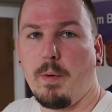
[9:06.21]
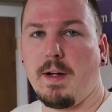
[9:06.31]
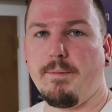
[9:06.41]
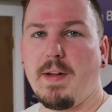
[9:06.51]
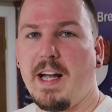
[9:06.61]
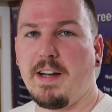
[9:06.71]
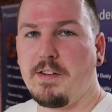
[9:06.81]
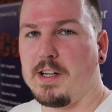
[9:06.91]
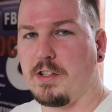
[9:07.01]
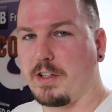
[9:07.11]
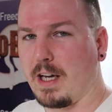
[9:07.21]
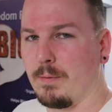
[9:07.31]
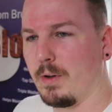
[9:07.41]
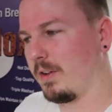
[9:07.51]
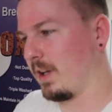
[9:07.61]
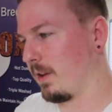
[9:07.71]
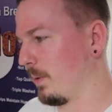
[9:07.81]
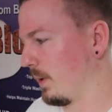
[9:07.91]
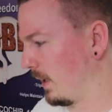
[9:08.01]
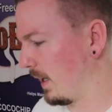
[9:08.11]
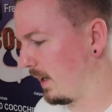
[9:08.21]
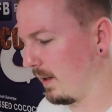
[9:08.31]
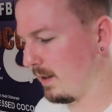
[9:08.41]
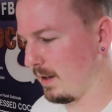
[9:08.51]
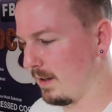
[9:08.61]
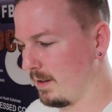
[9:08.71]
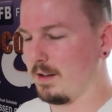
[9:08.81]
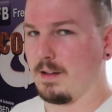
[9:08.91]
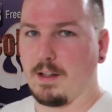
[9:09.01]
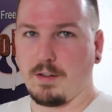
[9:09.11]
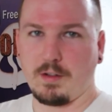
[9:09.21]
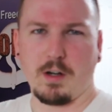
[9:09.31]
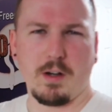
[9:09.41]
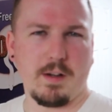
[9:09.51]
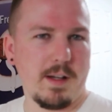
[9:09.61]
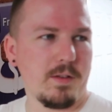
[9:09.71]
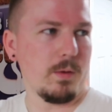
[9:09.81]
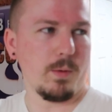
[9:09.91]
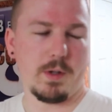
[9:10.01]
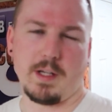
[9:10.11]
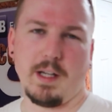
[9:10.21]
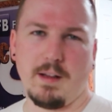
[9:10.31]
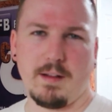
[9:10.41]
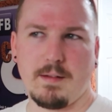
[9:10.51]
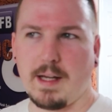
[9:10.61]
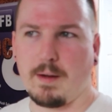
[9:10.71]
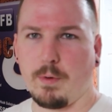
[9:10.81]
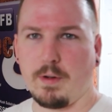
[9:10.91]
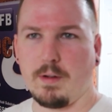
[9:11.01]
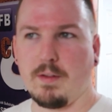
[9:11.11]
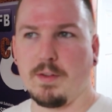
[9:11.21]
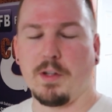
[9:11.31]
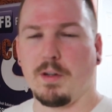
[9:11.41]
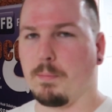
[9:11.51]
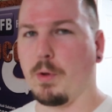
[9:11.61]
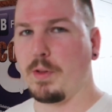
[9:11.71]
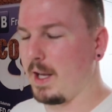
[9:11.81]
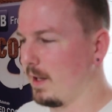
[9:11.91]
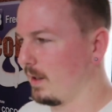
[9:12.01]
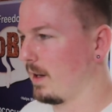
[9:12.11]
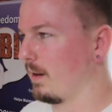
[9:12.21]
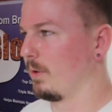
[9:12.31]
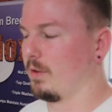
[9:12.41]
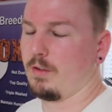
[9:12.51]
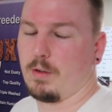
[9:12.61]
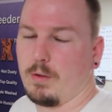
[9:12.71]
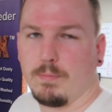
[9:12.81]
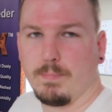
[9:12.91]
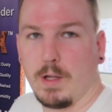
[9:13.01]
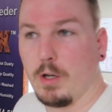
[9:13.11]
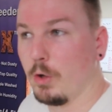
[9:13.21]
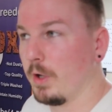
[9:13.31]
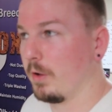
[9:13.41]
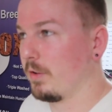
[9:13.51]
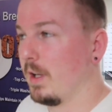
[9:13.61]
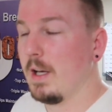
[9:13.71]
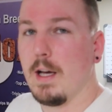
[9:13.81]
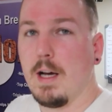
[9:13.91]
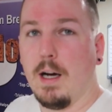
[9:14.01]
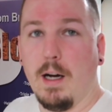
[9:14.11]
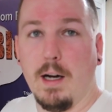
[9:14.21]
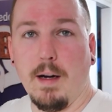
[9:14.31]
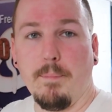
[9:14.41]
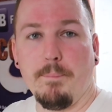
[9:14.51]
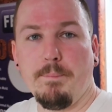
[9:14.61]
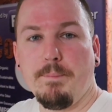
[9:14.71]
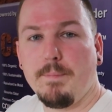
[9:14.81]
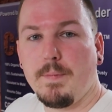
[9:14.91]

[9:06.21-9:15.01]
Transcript: well, I had to change cameras. The other one died and this card doesn't work in that one, even though they're both Canon cameras, so who knows. Um,